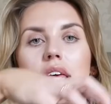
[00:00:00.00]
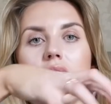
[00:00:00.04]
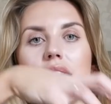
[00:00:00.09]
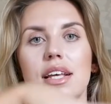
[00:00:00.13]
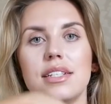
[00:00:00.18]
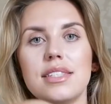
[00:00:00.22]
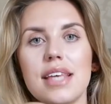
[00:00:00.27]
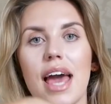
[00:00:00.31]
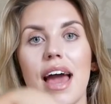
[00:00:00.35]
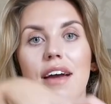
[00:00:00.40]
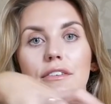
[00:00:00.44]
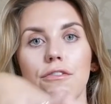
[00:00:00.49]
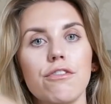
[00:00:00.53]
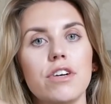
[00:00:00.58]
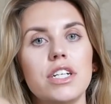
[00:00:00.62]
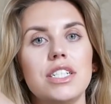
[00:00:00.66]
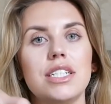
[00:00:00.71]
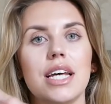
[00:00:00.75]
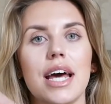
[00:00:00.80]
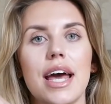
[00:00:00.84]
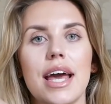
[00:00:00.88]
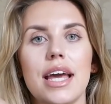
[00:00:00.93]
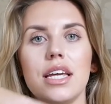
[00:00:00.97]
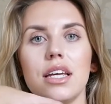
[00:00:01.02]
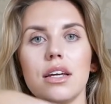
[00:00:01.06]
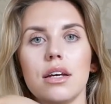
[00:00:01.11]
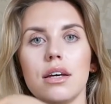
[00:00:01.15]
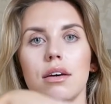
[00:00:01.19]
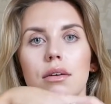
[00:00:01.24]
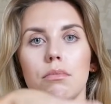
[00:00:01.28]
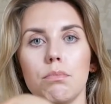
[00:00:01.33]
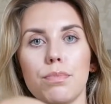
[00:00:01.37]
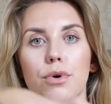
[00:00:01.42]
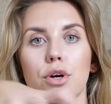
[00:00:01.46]
his everyday
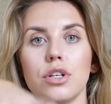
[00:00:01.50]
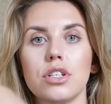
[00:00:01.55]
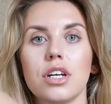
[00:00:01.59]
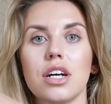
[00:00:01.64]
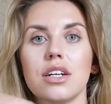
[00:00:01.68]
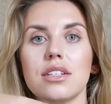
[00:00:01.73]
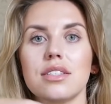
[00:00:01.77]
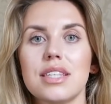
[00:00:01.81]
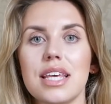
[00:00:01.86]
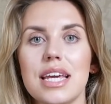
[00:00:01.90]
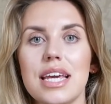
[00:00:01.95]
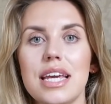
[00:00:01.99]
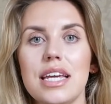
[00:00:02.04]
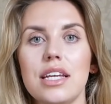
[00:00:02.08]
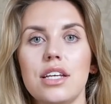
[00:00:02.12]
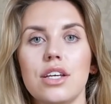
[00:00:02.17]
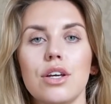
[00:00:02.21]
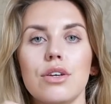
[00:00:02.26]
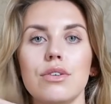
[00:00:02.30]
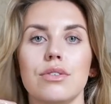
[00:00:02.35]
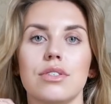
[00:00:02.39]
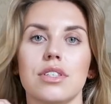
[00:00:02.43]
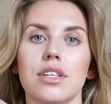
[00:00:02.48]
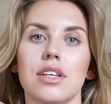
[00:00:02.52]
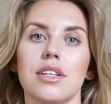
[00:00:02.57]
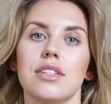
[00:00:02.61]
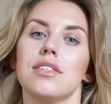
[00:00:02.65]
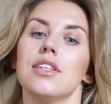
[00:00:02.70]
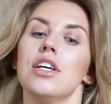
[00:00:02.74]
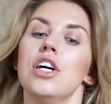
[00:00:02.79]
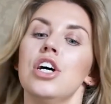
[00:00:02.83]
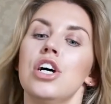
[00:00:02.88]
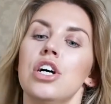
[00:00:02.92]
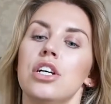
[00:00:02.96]
products that he
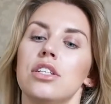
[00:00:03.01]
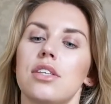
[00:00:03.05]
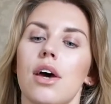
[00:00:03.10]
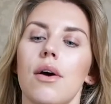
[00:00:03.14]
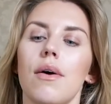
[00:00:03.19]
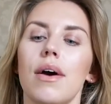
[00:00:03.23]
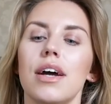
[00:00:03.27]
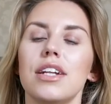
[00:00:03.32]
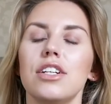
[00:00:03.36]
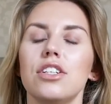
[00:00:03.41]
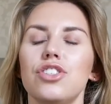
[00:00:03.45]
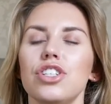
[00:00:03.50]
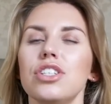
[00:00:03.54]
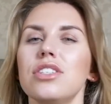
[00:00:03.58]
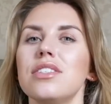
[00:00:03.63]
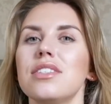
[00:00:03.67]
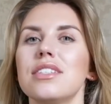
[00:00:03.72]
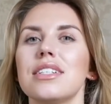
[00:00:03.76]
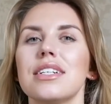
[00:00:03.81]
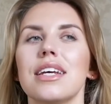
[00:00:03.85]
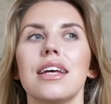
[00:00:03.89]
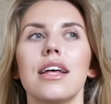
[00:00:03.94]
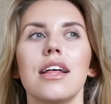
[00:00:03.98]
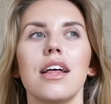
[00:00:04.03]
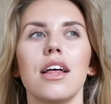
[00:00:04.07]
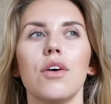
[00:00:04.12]
uses so just